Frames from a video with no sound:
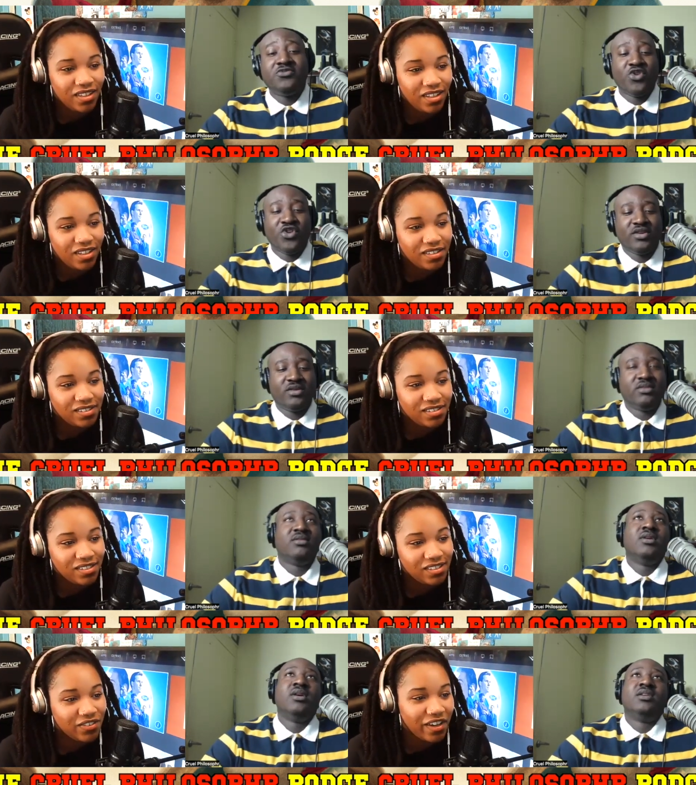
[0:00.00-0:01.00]
Speaker 1: for it.
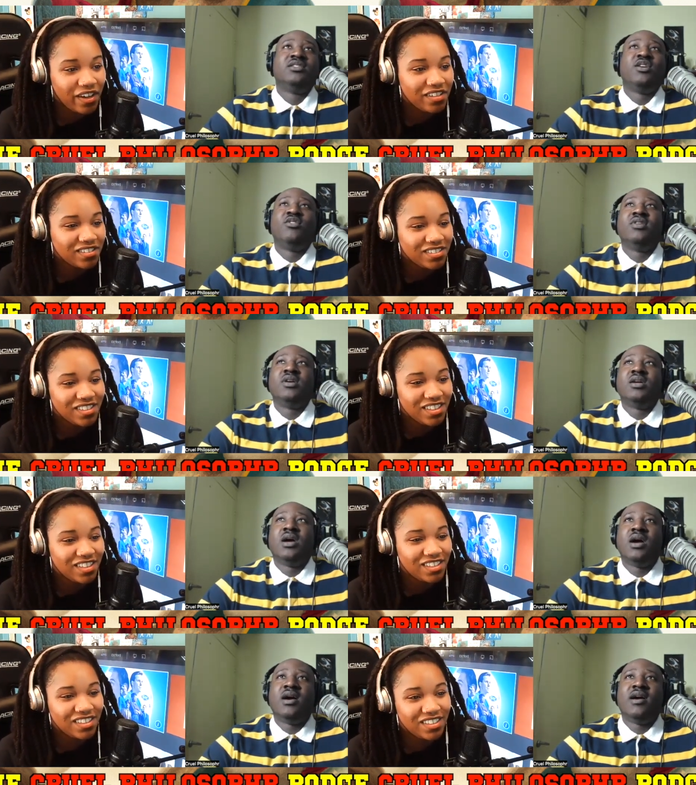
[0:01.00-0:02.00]
Okay. So,
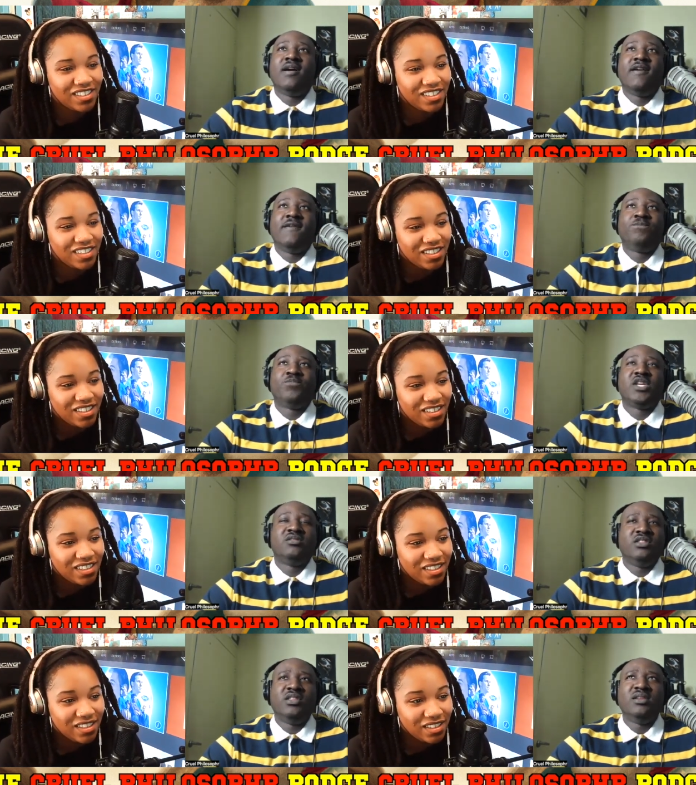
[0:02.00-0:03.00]
uh,
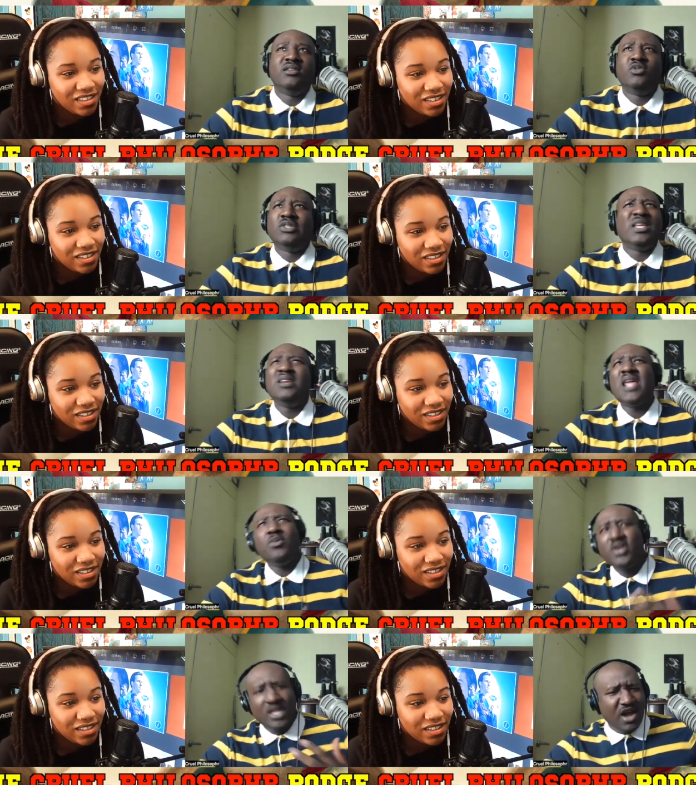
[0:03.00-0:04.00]
because didn't didn't
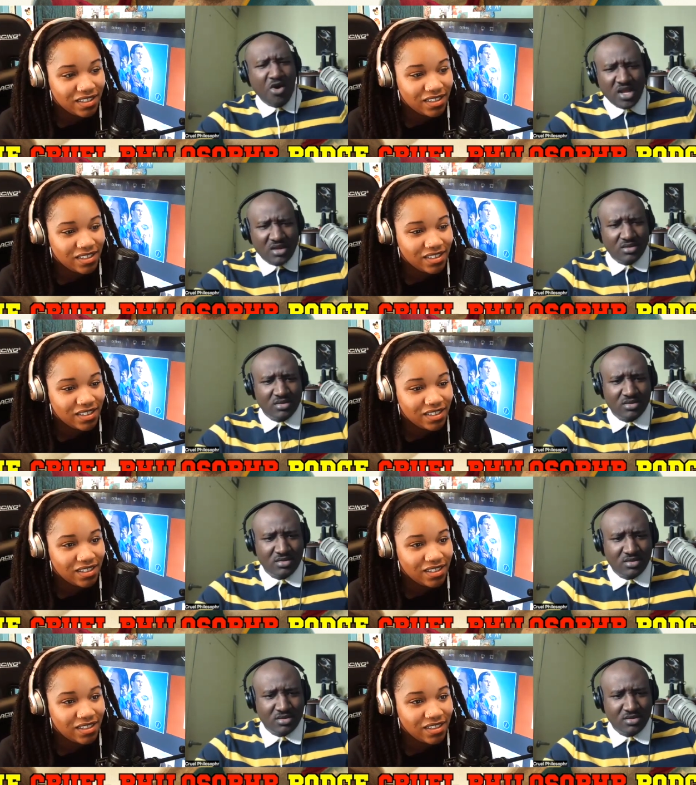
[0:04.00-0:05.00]
Deborah Lee own it?
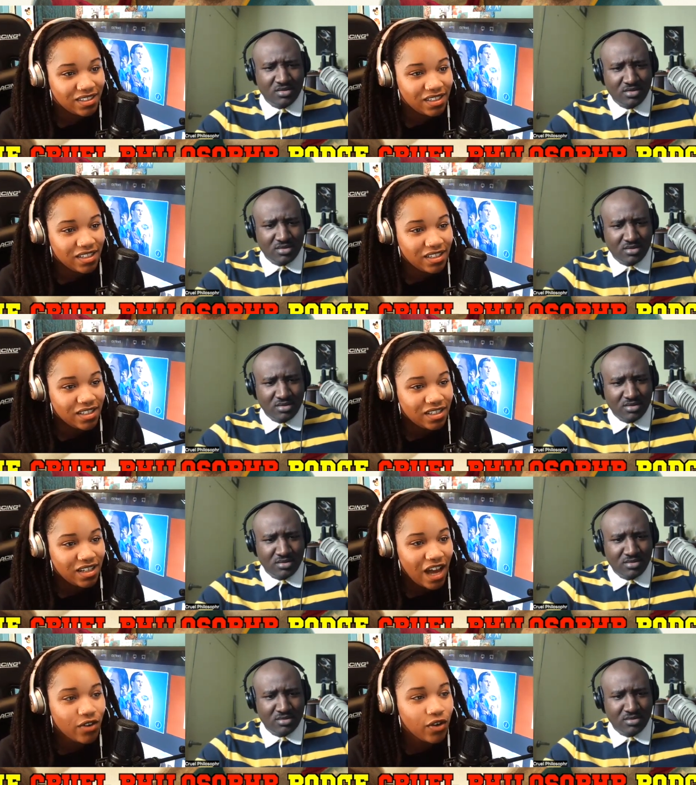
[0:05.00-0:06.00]

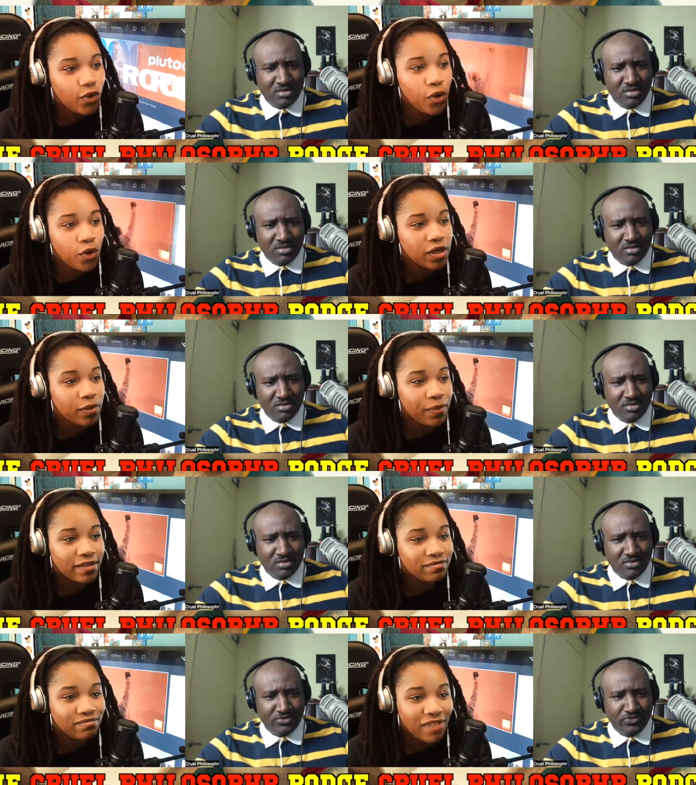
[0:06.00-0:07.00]
Speaker 2: I don't know who owned it
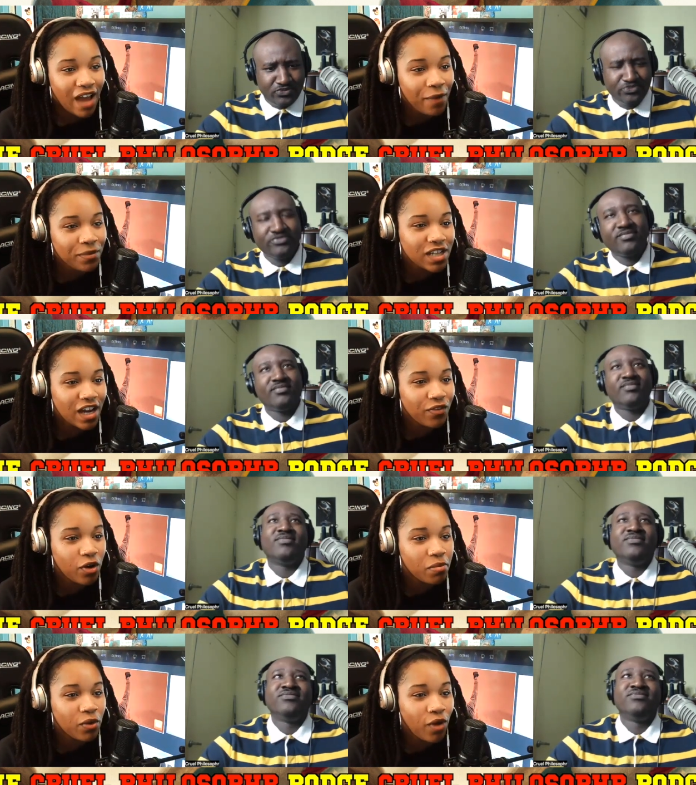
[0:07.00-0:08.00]
when. I was never a
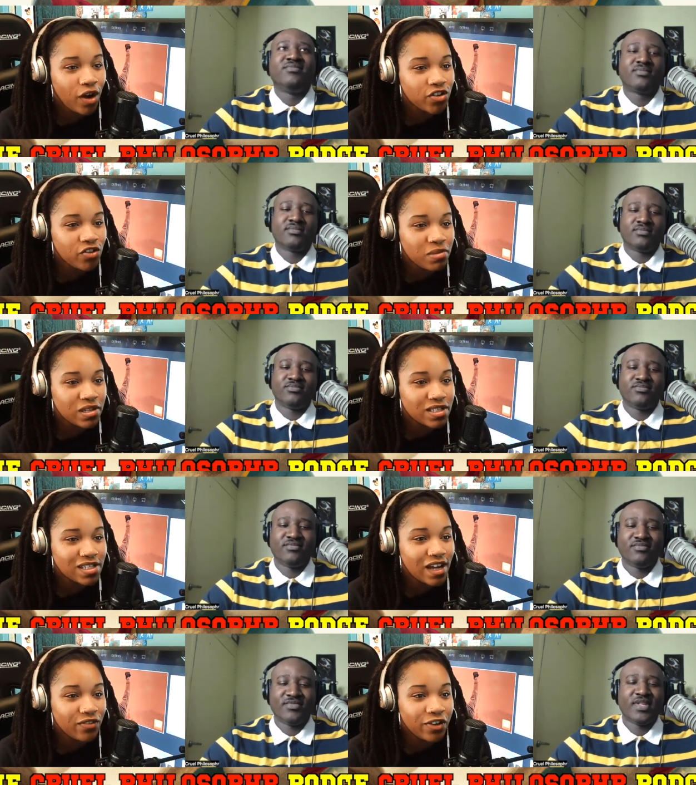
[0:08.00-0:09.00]
big watcher of B E T
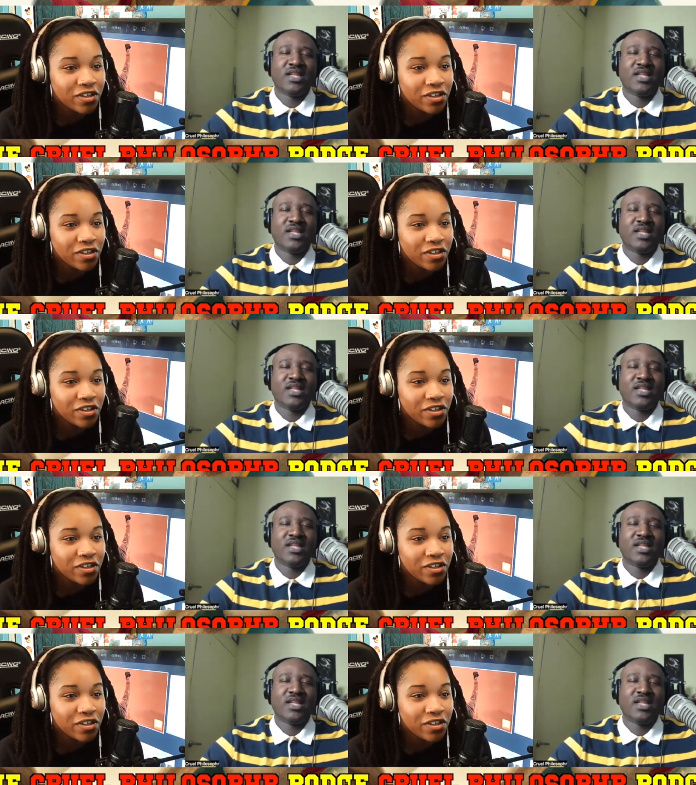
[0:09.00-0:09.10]
ever,